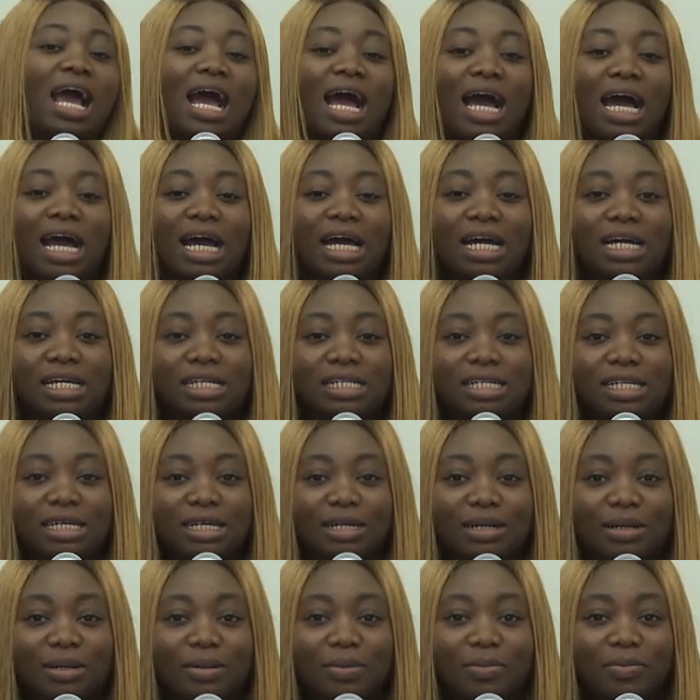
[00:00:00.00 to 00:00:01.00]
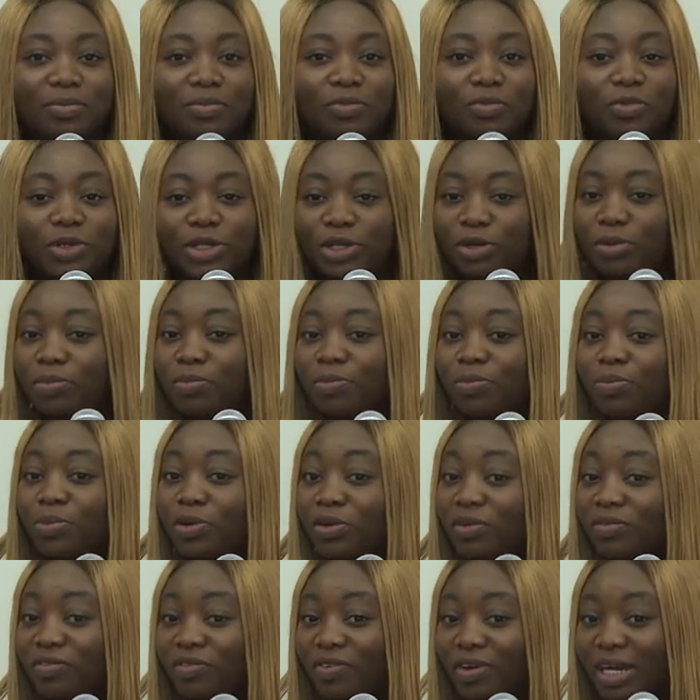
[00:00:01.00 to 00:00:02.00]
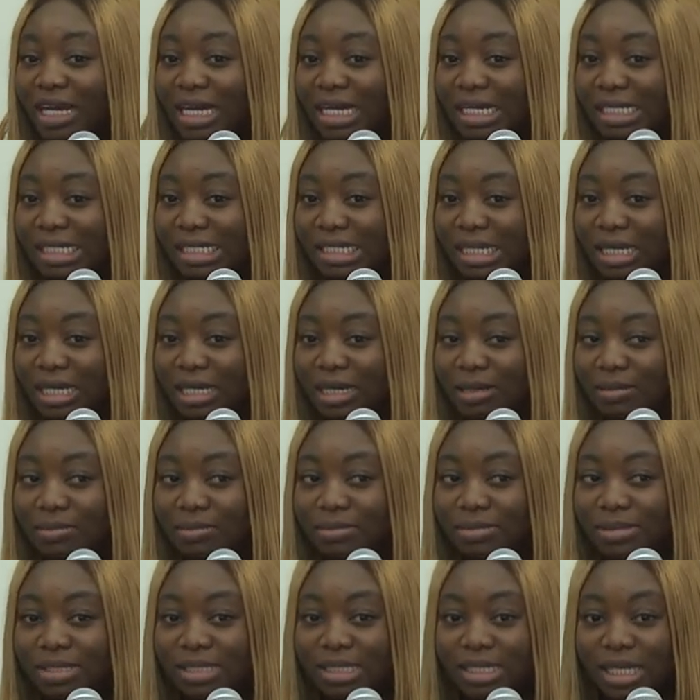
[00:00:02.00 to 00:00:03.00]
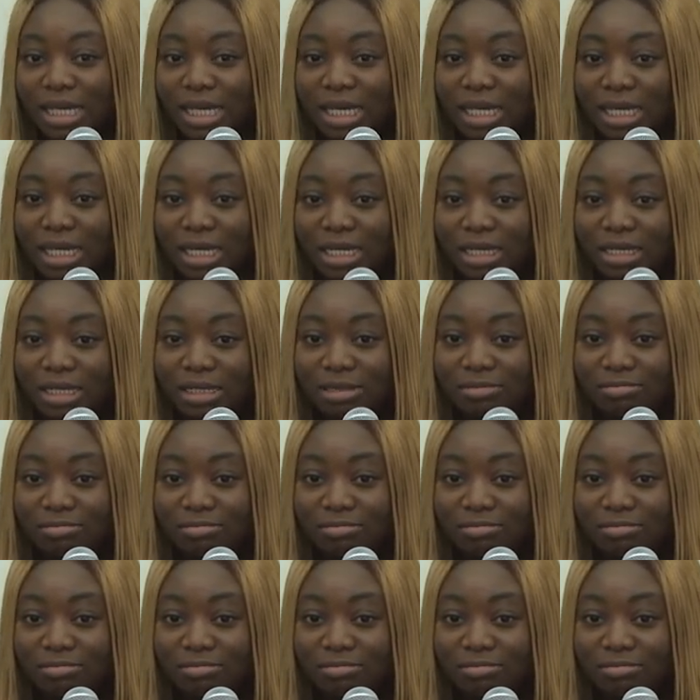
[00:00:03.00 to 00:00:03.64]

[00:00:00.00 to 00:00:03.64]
and um, we don't provide, um, say,